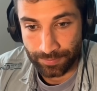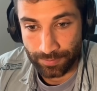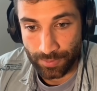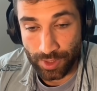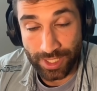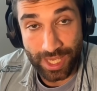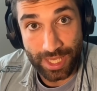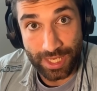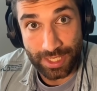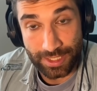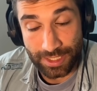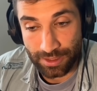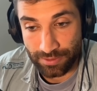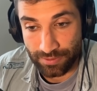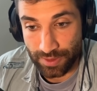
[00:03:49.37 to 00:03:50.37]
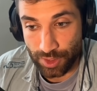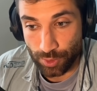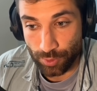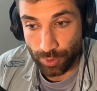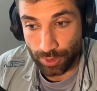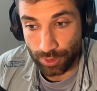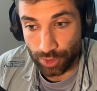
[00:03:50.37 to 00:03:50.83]
You get
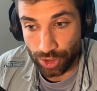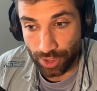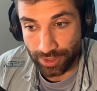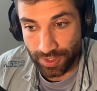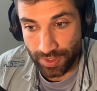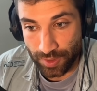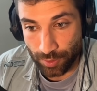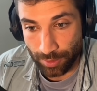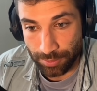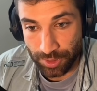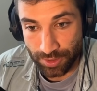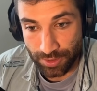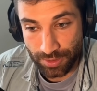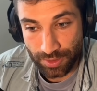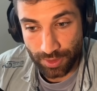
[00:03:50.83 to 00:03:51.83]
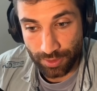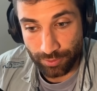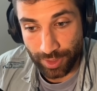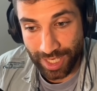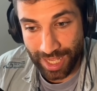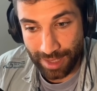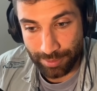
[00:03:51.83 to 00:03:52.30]
individual shot descriptions of
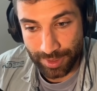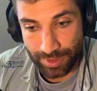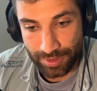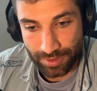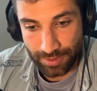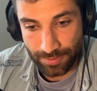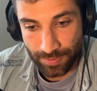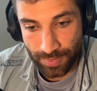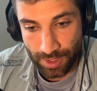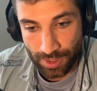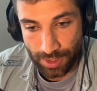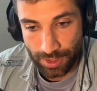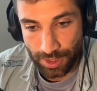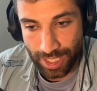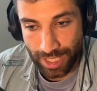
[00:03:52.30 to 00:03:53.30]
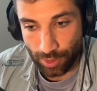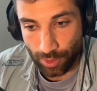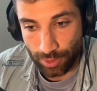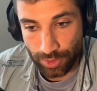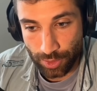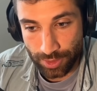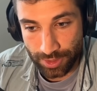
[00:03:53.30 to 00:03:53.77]
what happens. You get
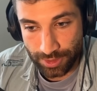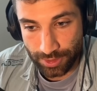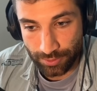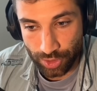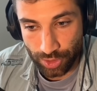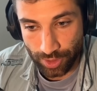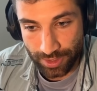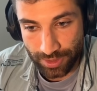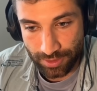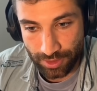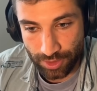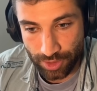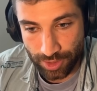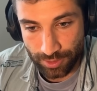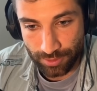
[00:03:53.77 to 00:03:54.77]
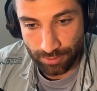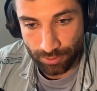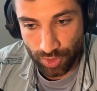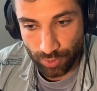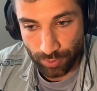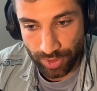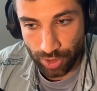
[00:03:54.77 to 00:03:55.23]
alternative shots that you can
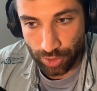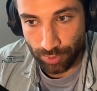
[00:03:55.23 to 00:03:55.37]
switch